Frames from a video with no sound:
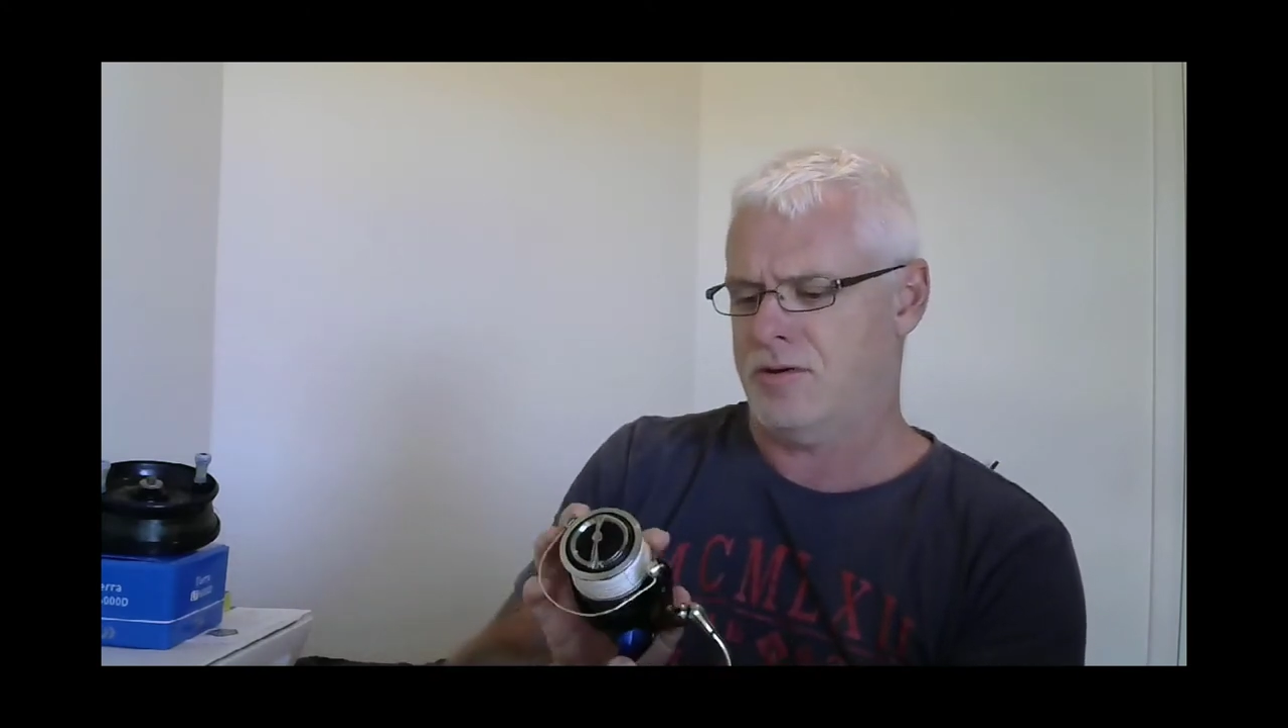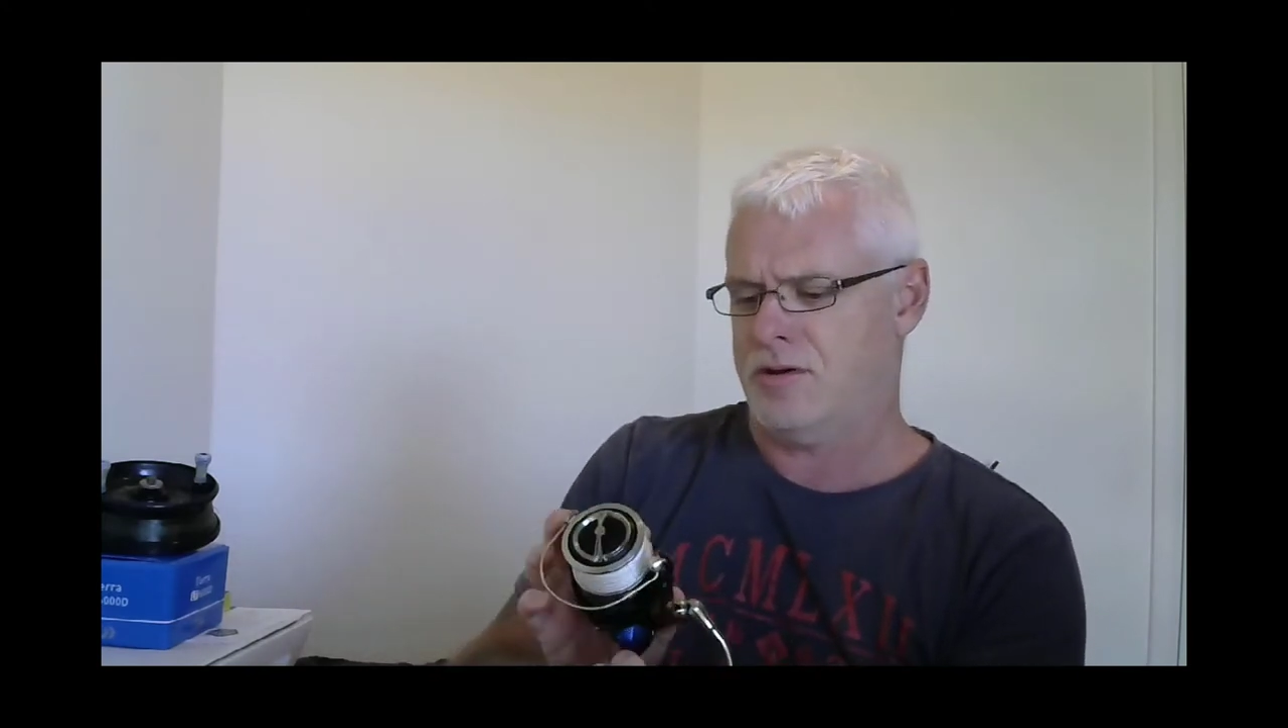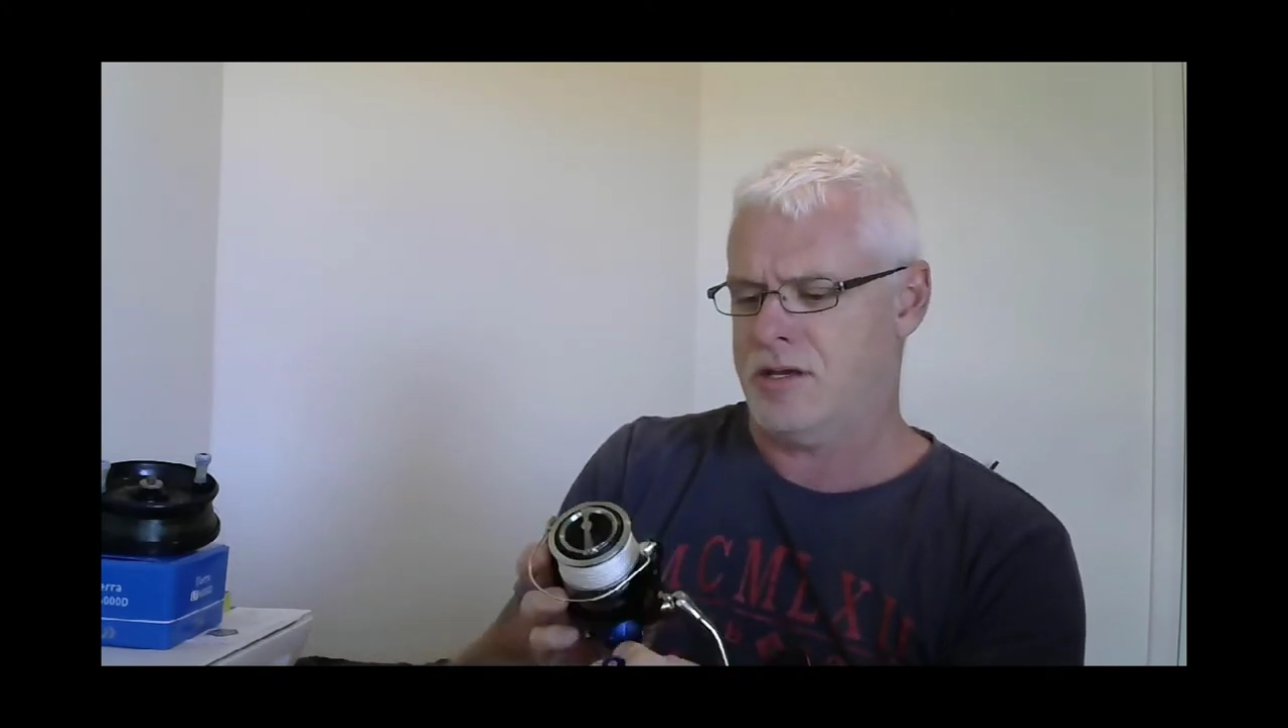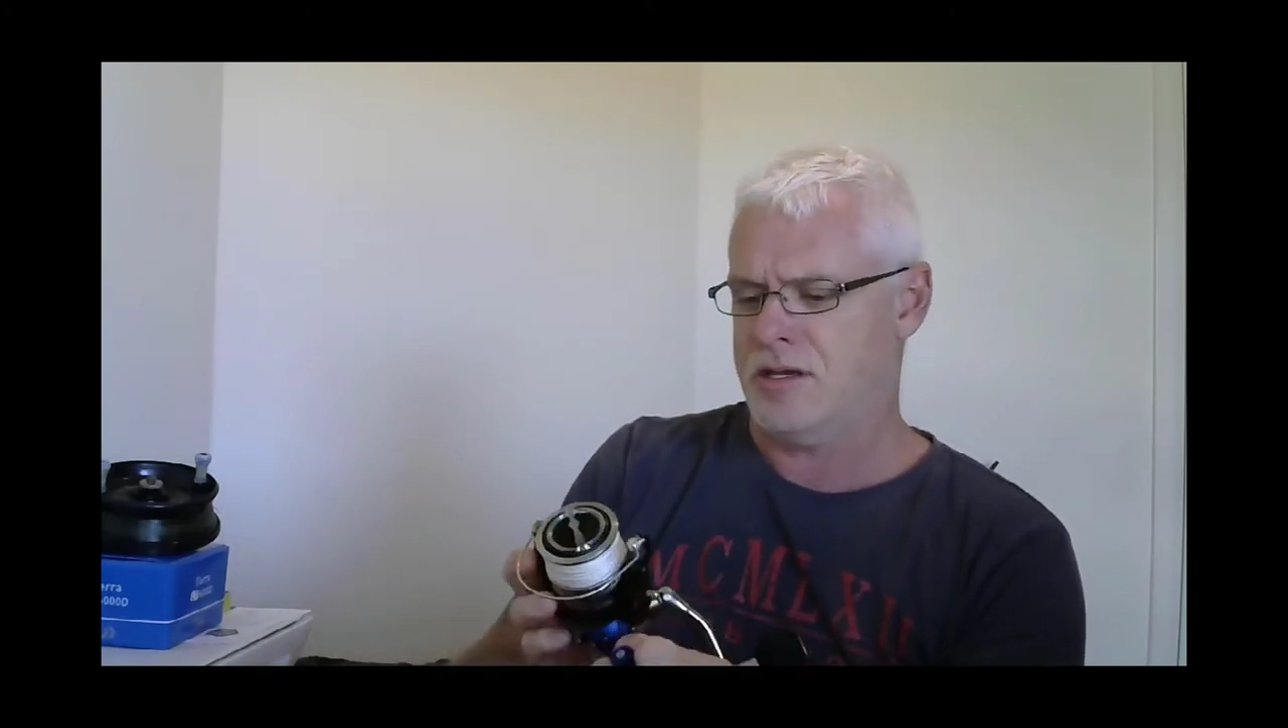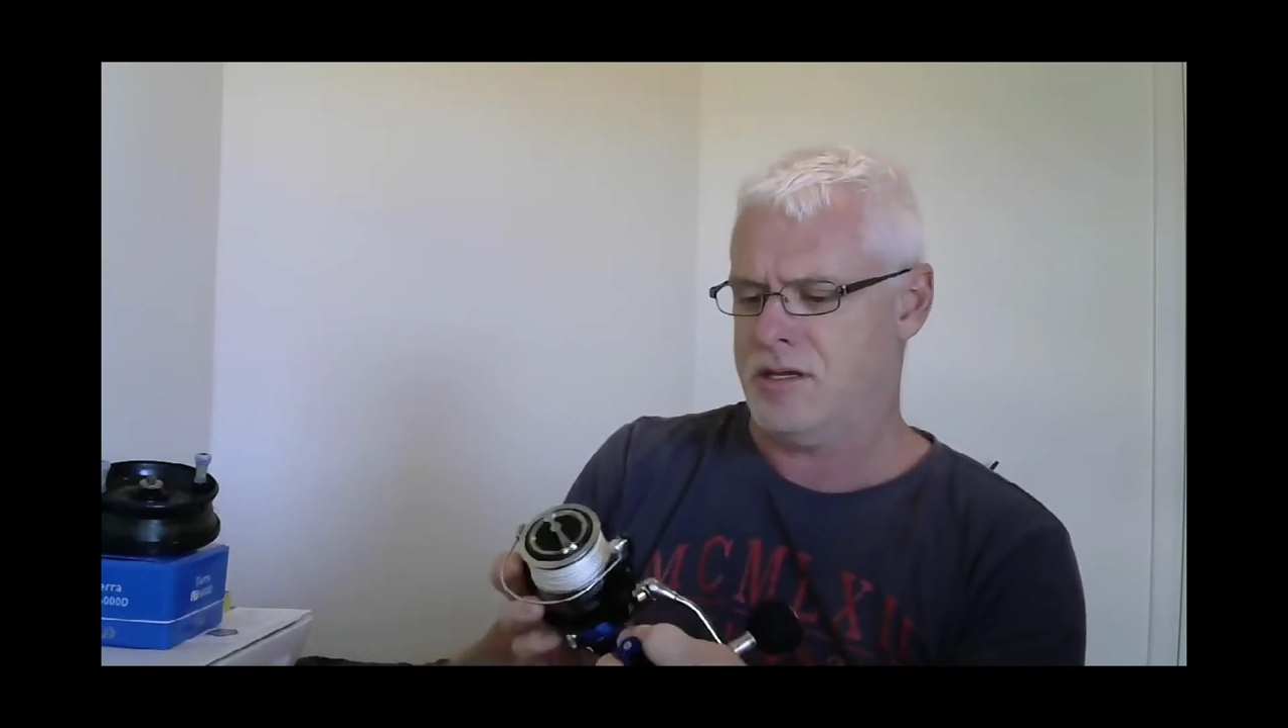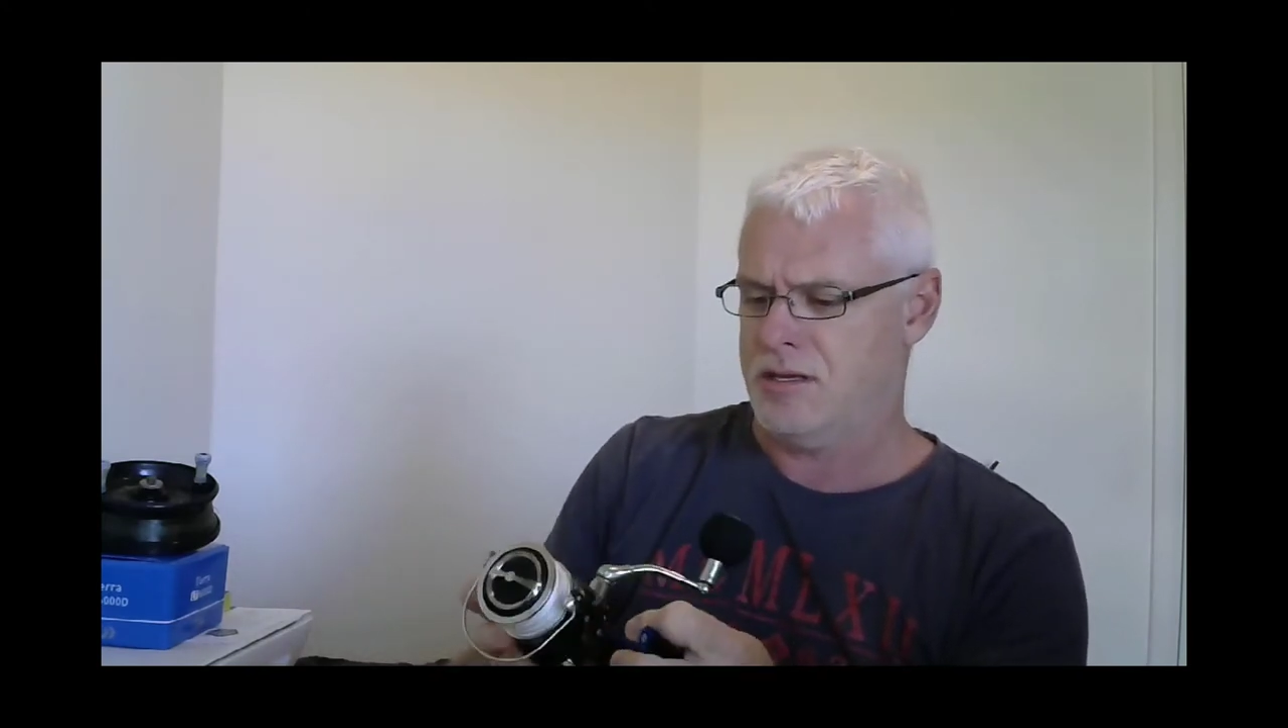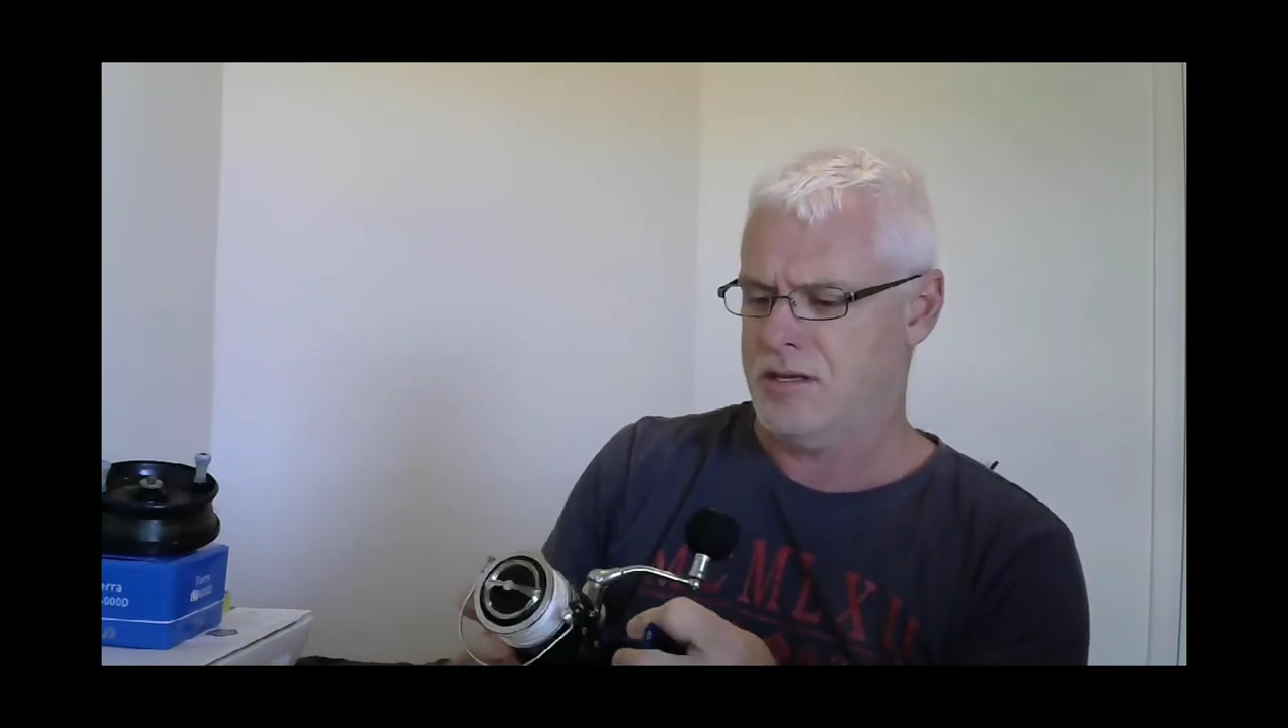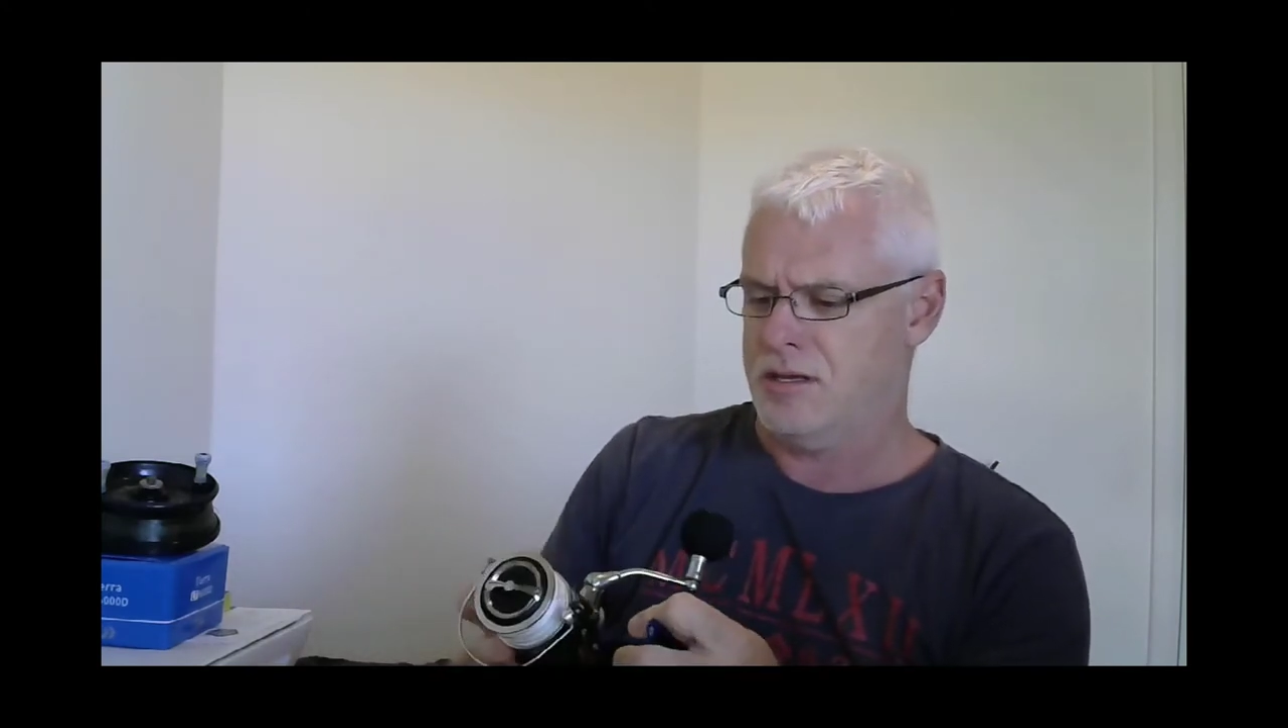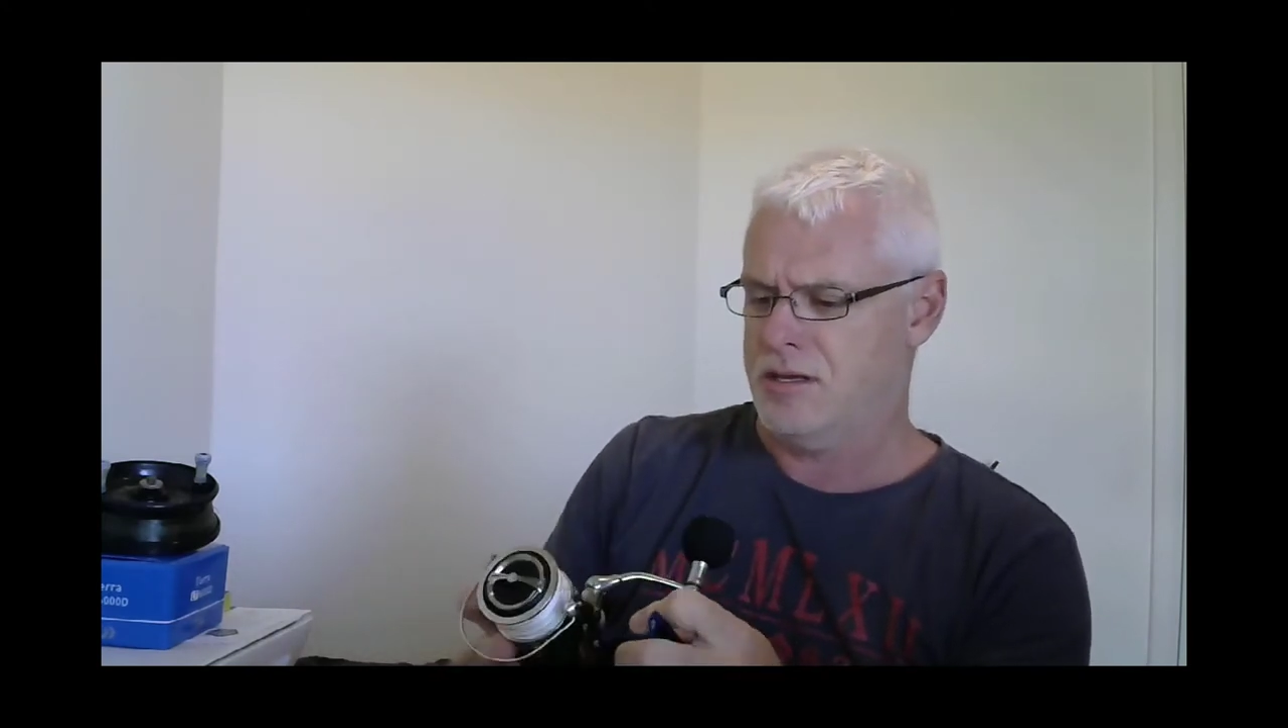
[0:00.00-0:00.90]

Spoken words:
on there?